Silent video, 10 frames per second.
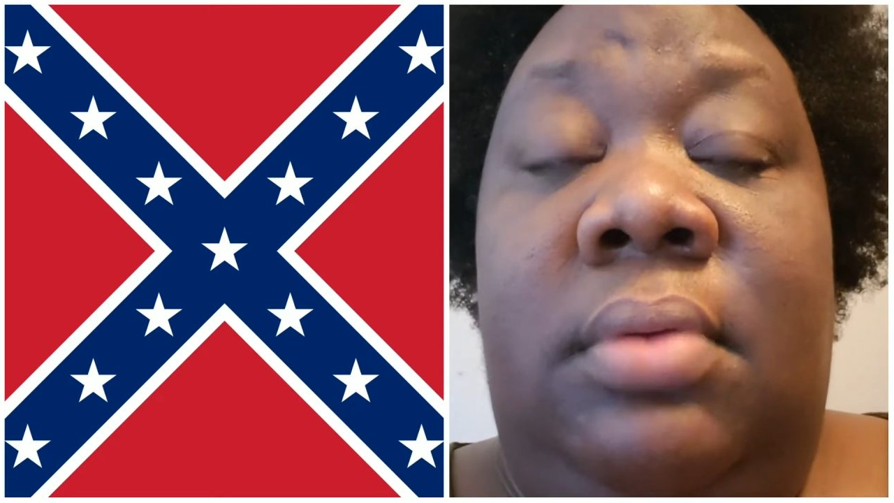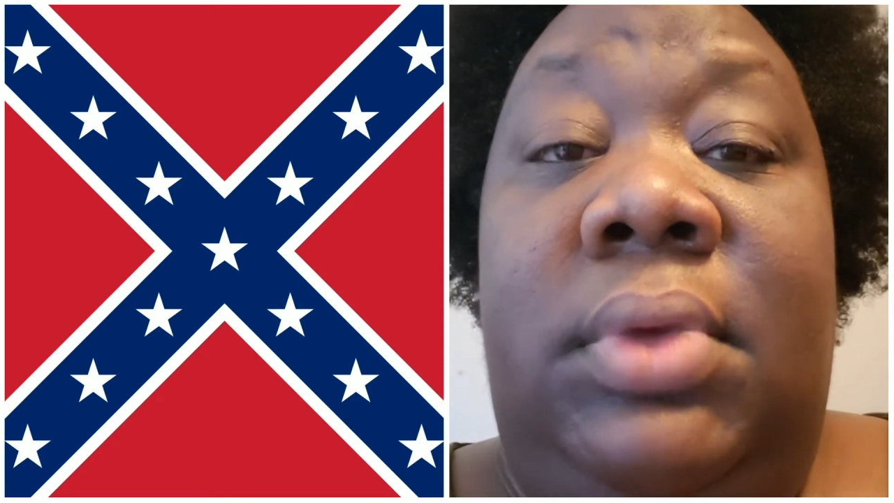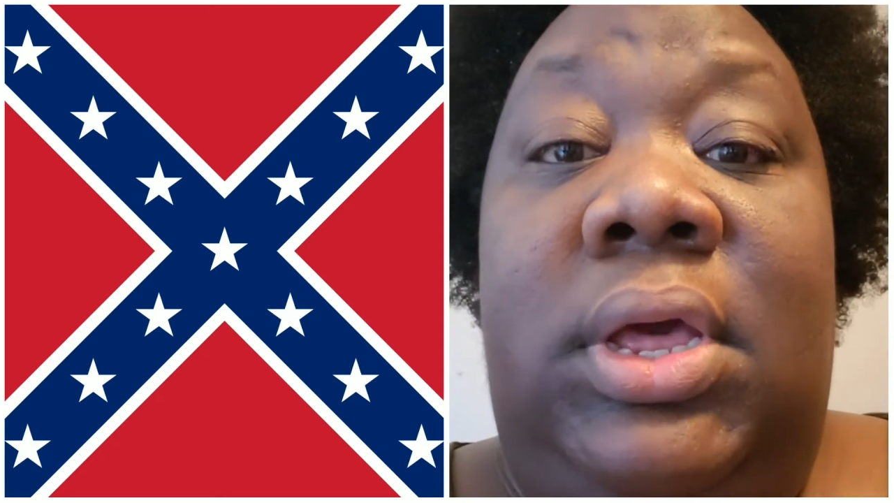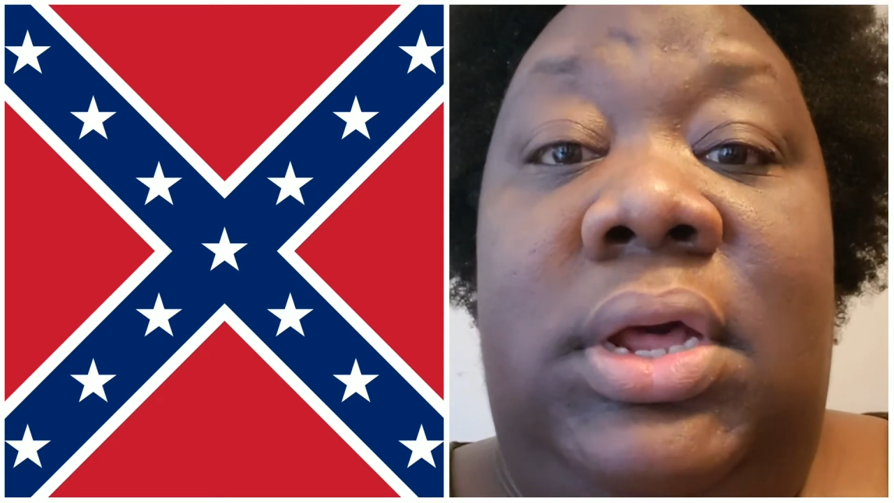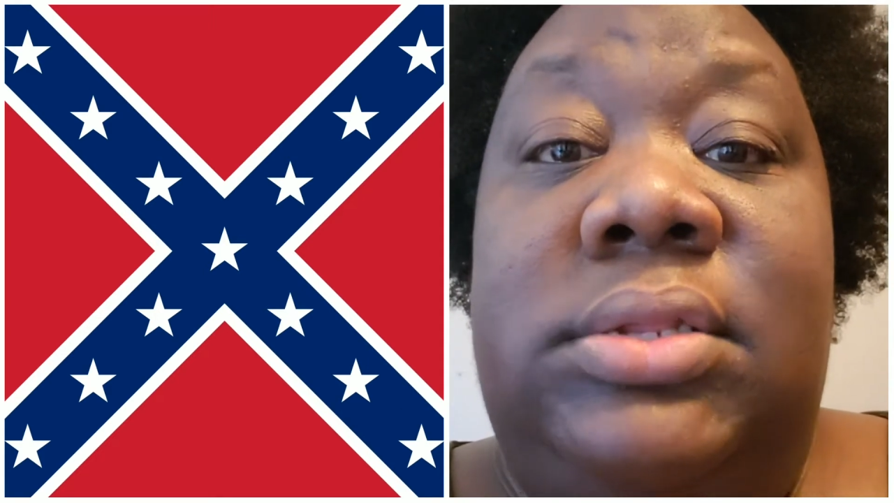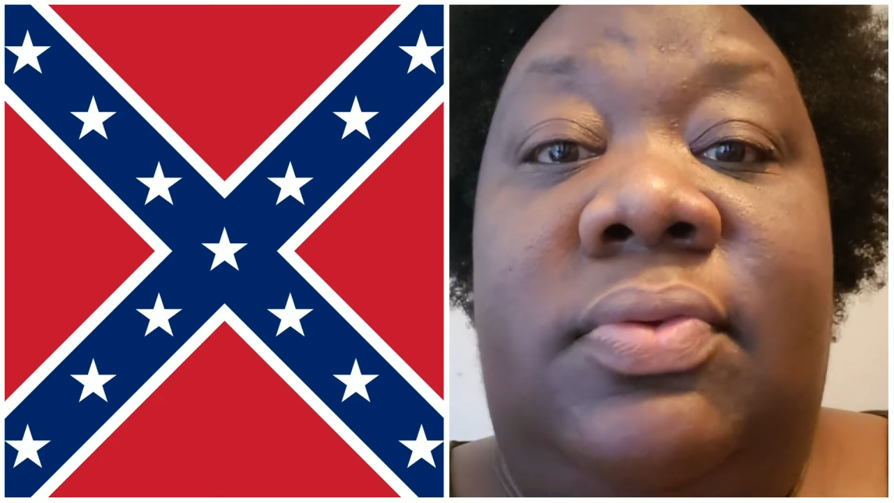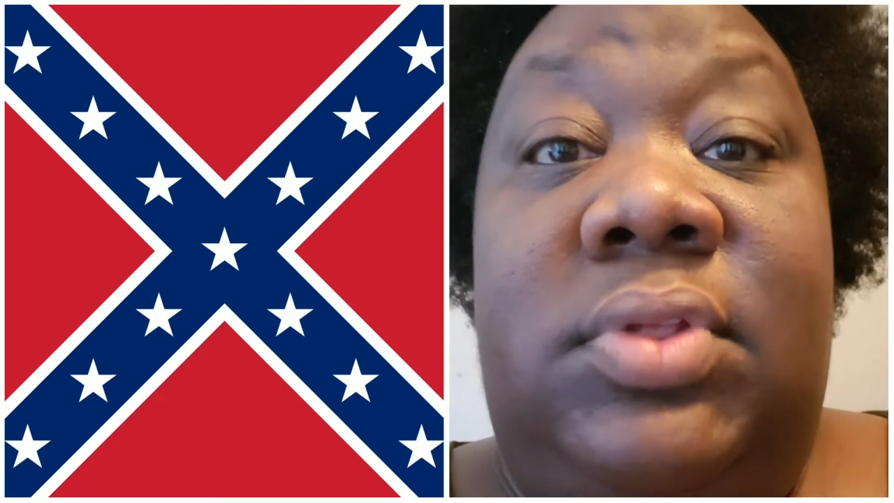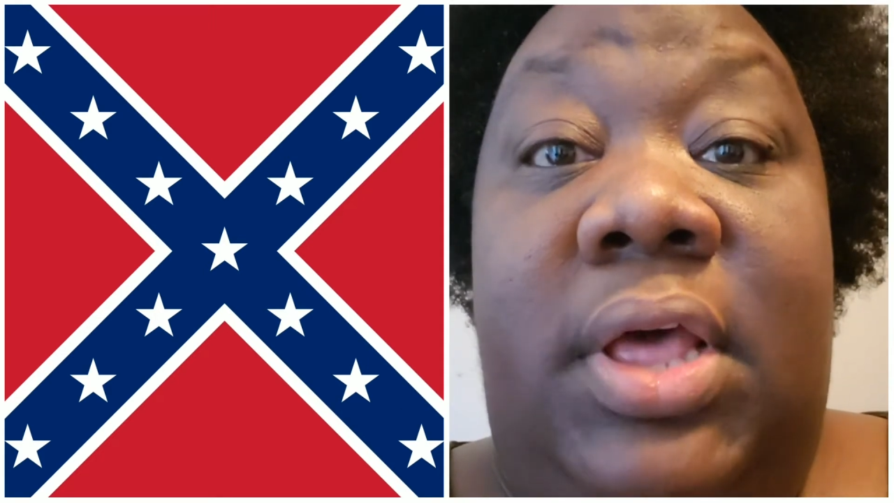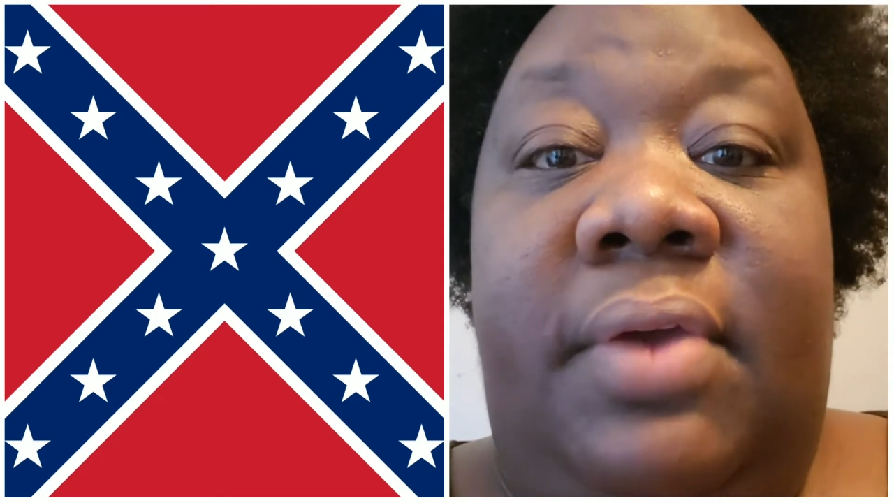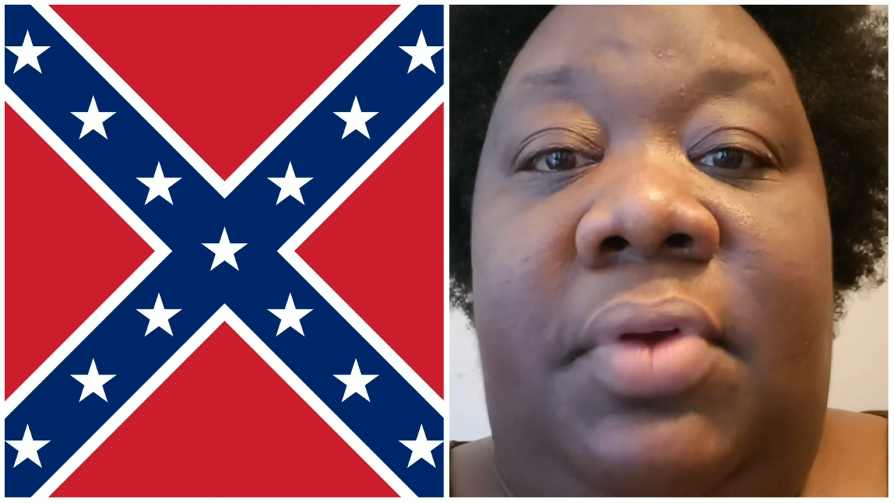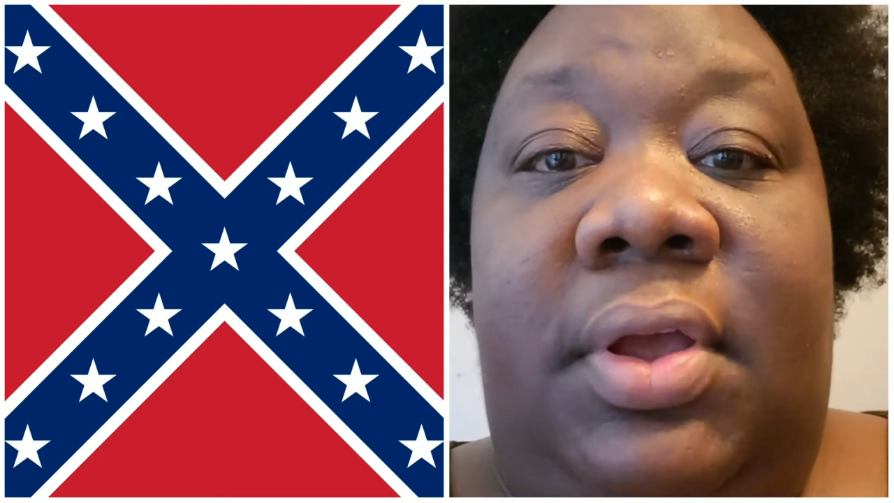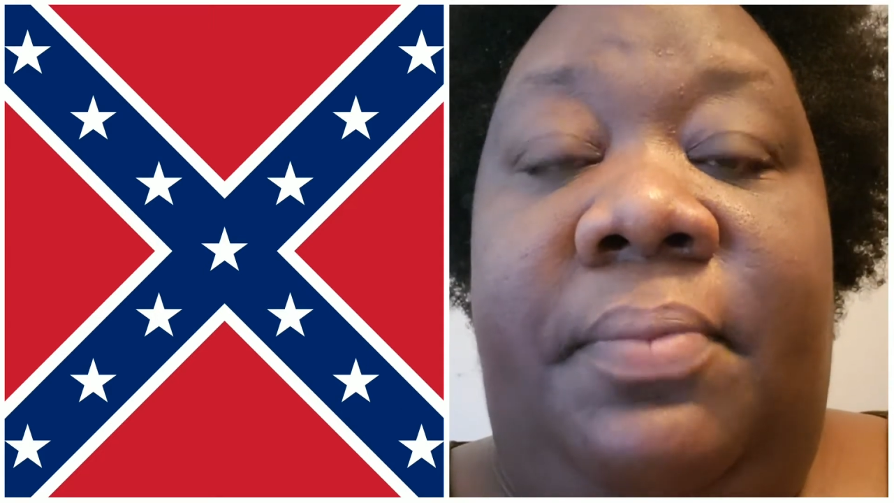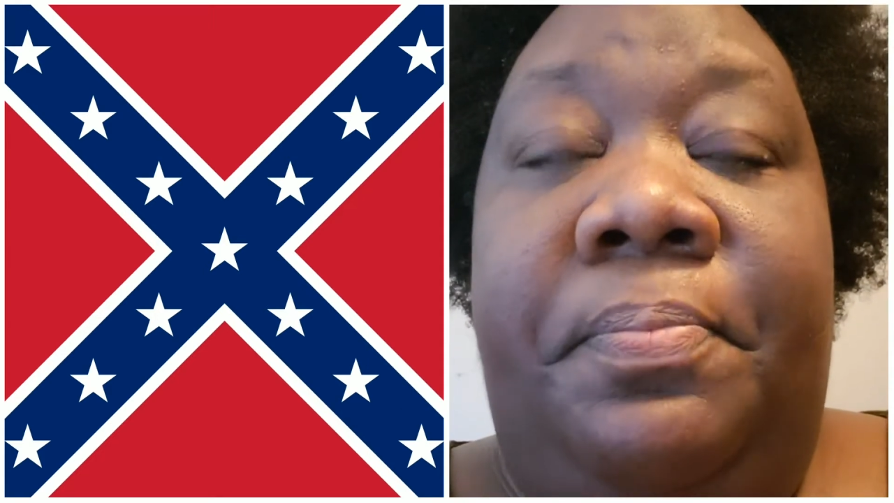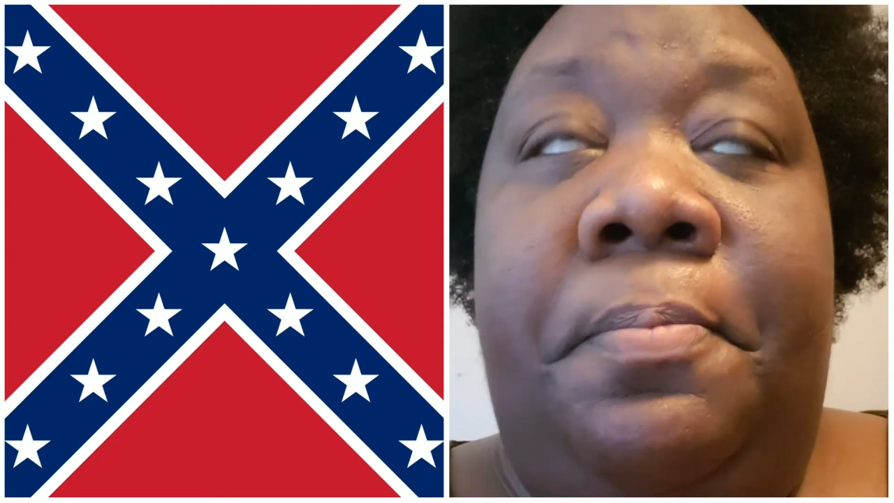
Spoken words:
because of slavery.